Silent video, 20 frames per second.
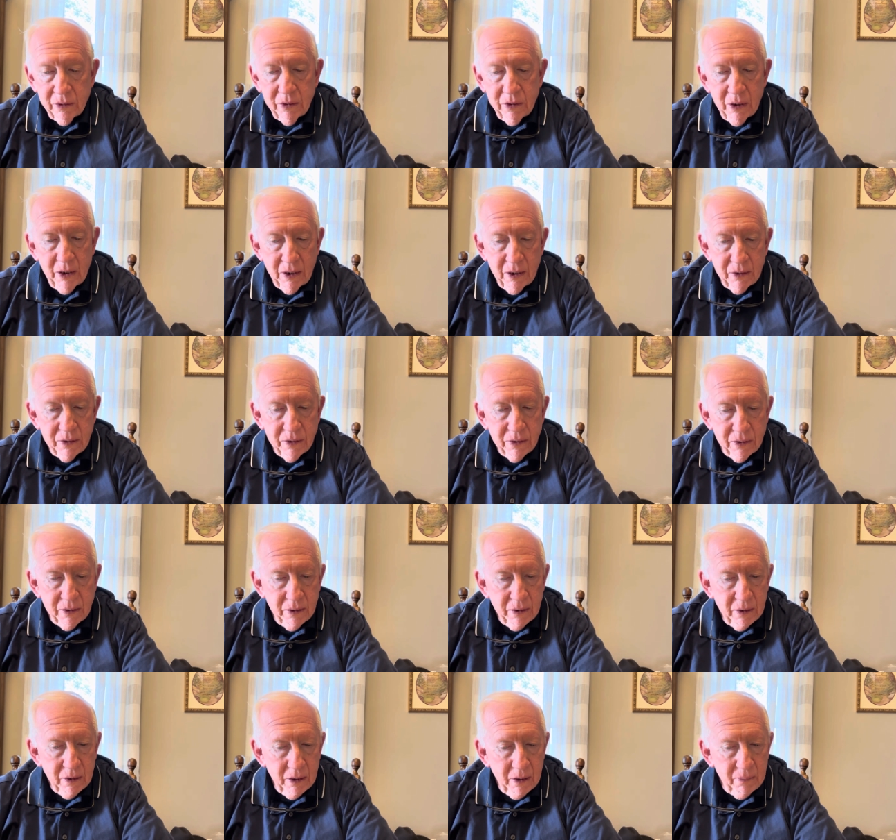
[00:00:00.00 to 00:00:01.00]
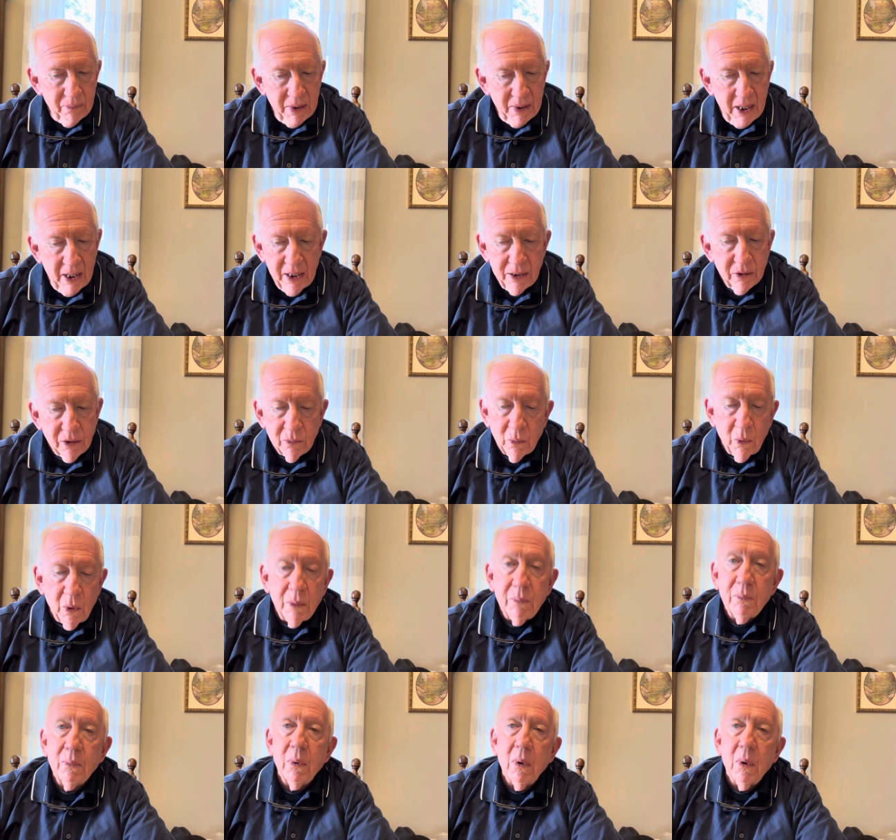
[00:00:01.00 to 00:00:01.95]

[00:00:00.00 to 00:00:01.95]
just imagine what